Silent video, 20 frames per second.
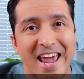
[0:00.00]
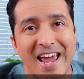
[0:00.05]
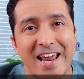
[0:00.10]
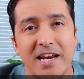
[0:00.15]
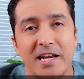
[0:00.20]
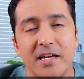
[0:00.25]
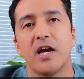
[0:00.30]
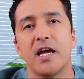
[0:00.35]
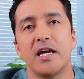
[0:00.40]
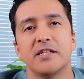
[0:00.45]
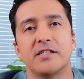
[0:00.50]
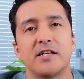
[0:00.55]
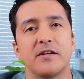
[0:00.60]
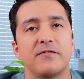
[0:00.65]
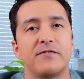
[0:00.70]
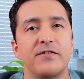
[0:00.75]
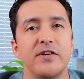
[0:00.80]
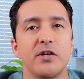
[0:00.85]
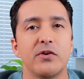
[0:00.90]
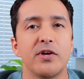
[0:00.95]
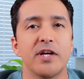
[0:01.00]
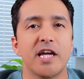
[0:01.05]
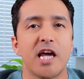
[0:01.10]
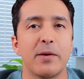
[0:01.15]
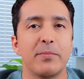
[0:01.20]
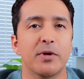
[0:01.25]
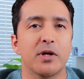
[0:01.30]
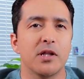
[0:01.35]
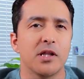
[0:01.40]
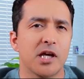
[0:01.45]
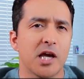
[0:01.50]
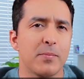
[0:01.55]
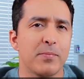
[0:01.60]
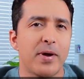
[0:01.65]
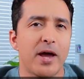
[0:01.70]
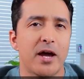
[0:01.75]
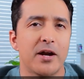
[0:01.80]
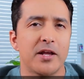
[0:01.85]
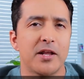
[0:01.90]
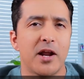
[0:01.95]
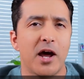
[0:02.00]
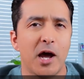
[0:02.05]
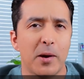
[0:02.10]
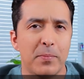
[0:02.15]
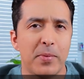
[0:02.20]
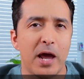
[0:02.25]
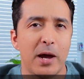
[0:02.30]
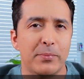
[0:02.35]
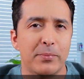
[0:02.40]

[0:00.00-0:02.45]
and it's a fiery chemical compound in hot